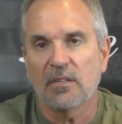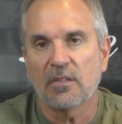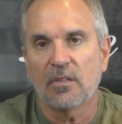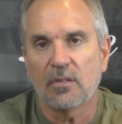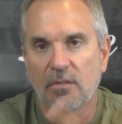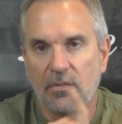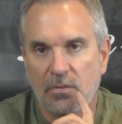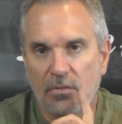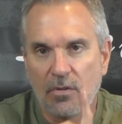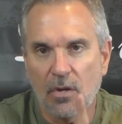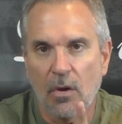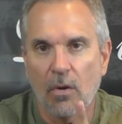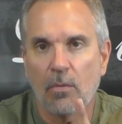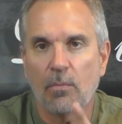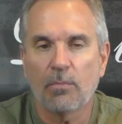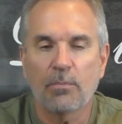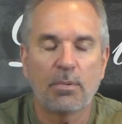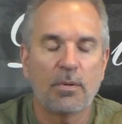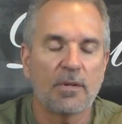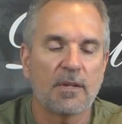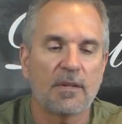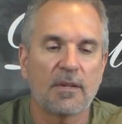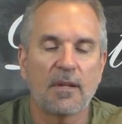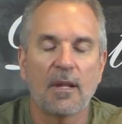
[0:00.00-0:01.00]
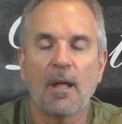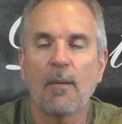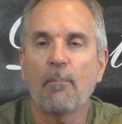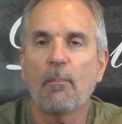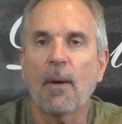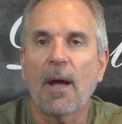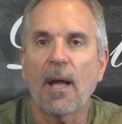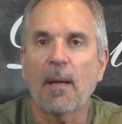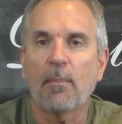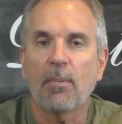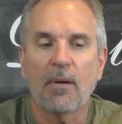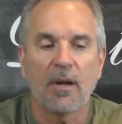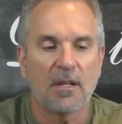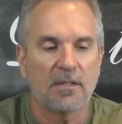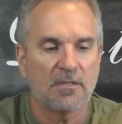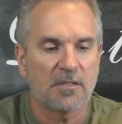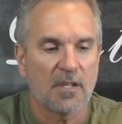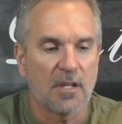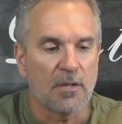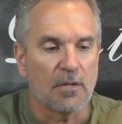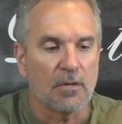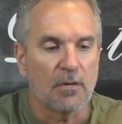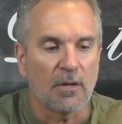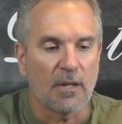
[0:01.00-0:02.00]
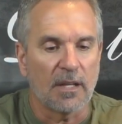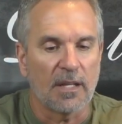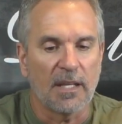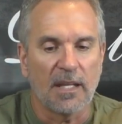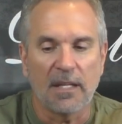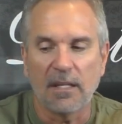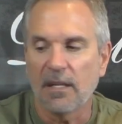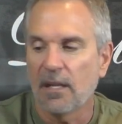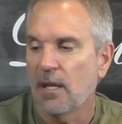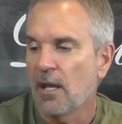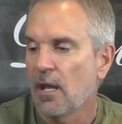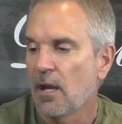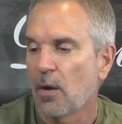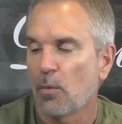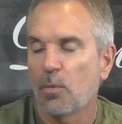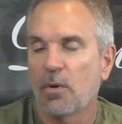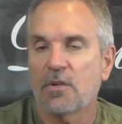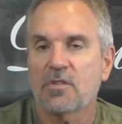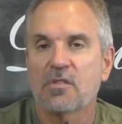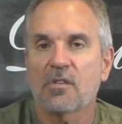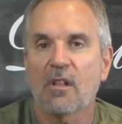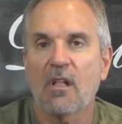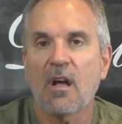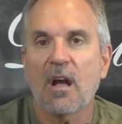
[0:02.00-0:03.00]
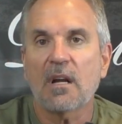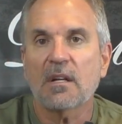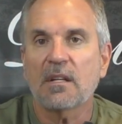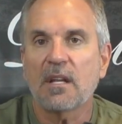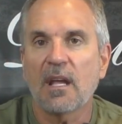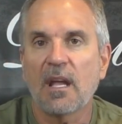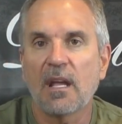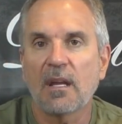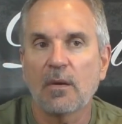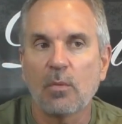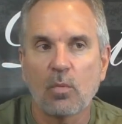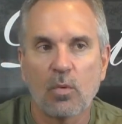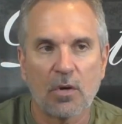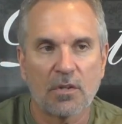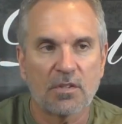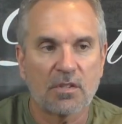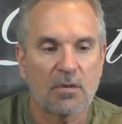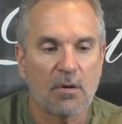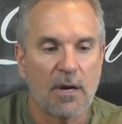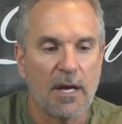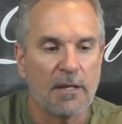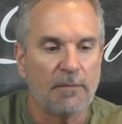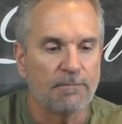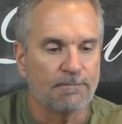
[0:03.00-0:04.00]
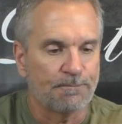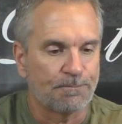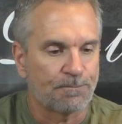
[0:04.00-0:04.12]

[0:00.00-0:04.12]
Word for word: So don't put bipods on your Elite. Original Octane works great.